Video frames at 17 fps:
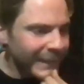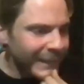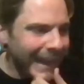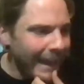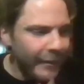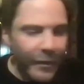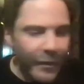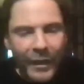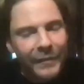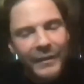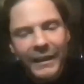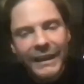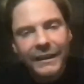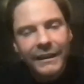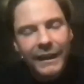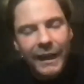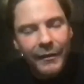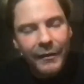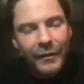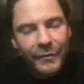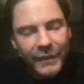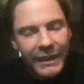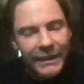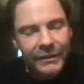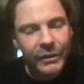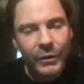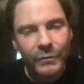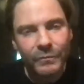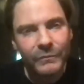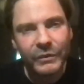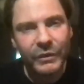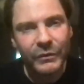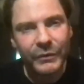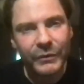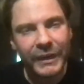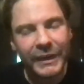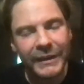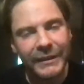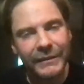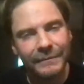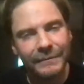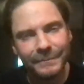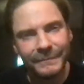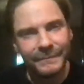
Other than that, no, not really, no.